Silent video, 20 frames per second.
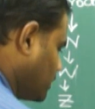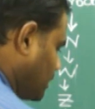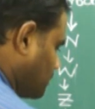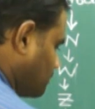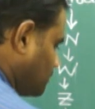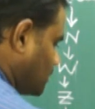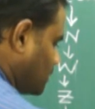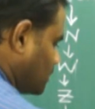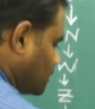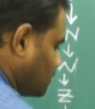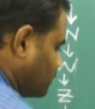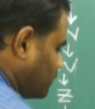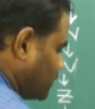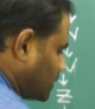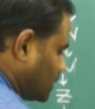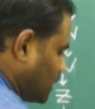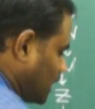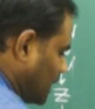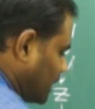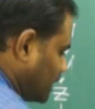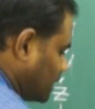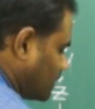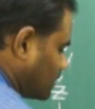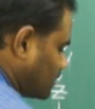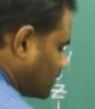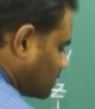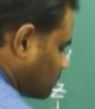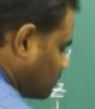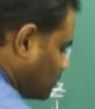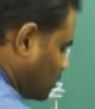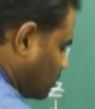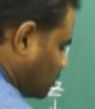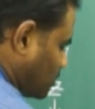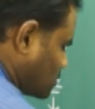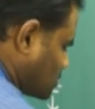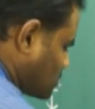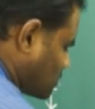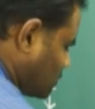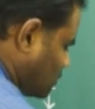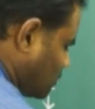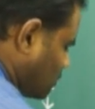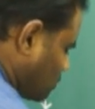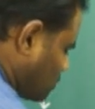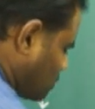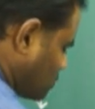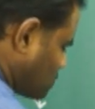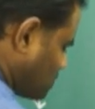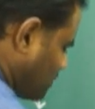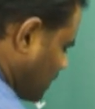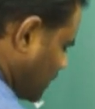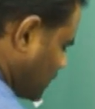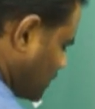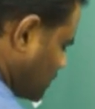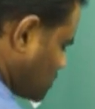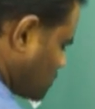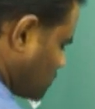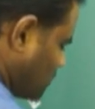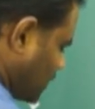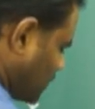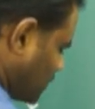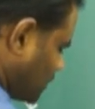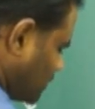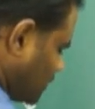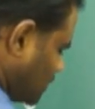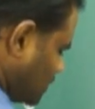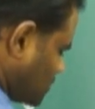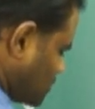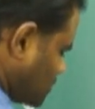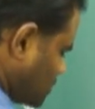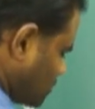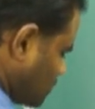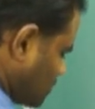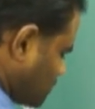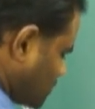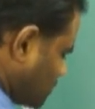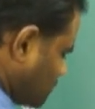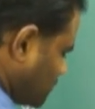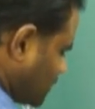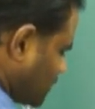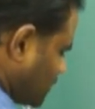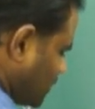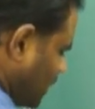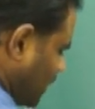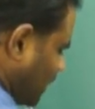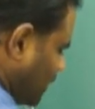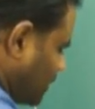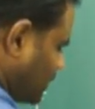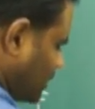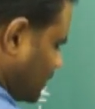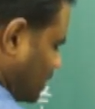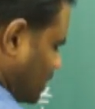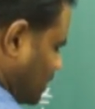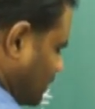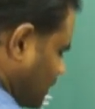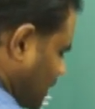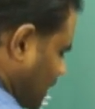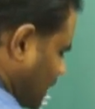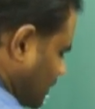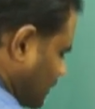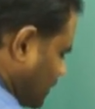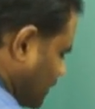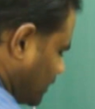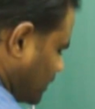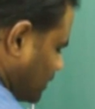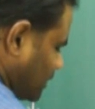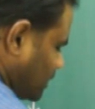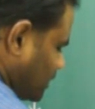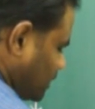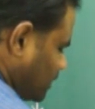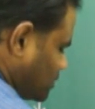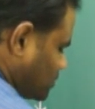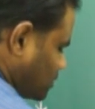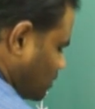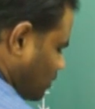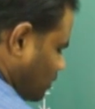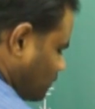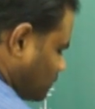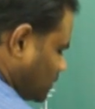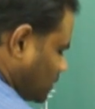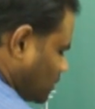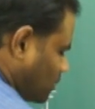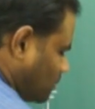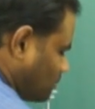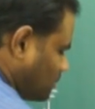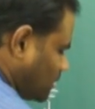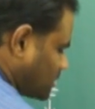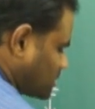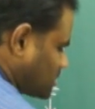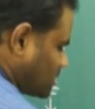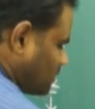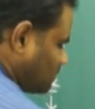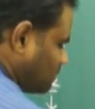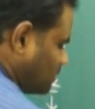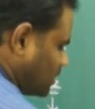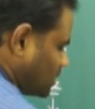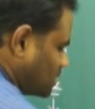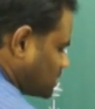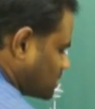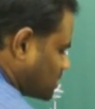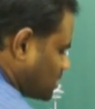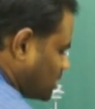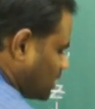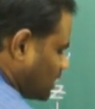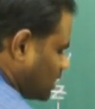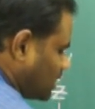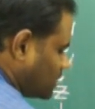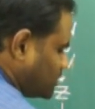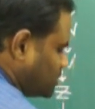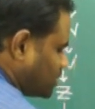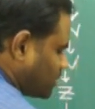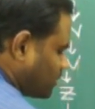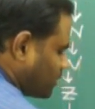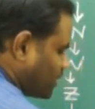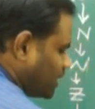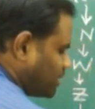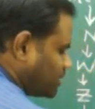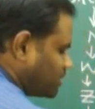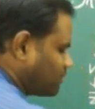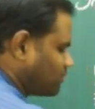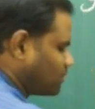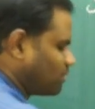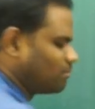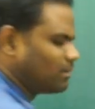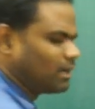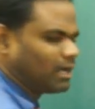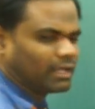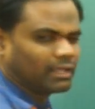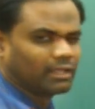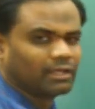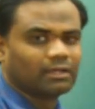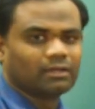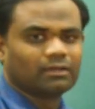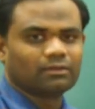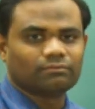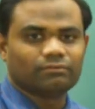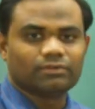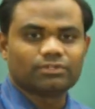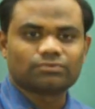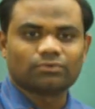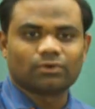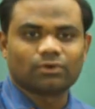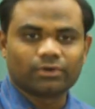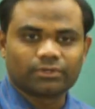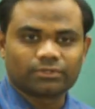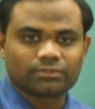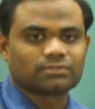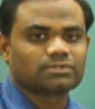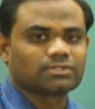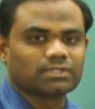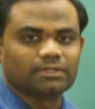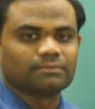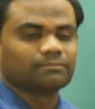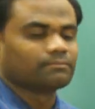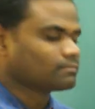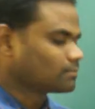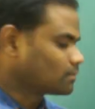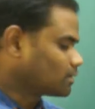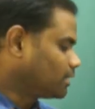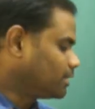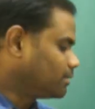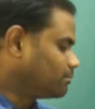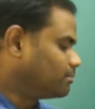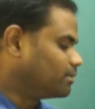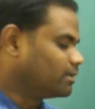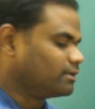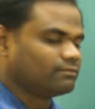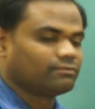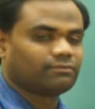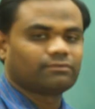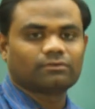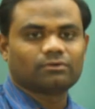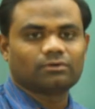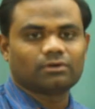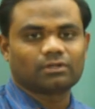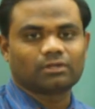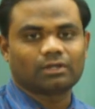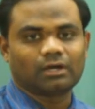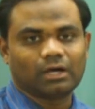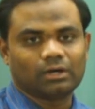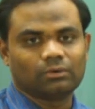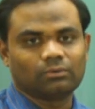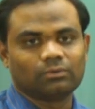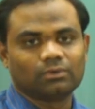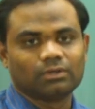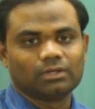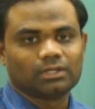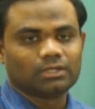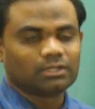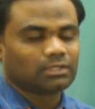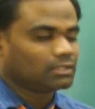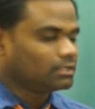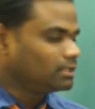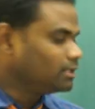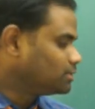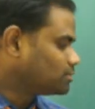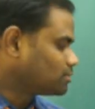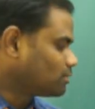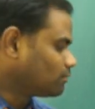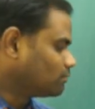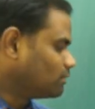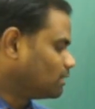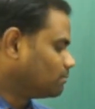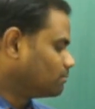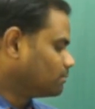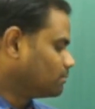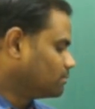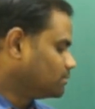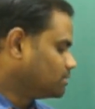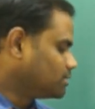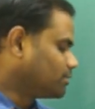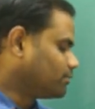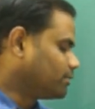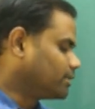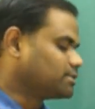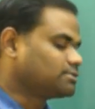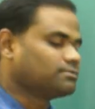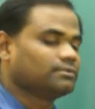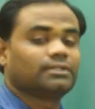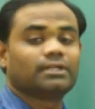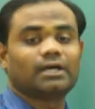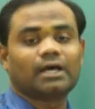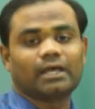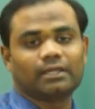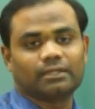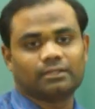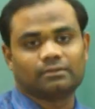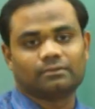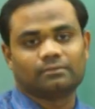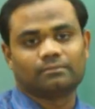them with i because root minus 1 is denoted with i and then each of the complex numbers are generated from i which we're going to see in brief on how each of them generates with i.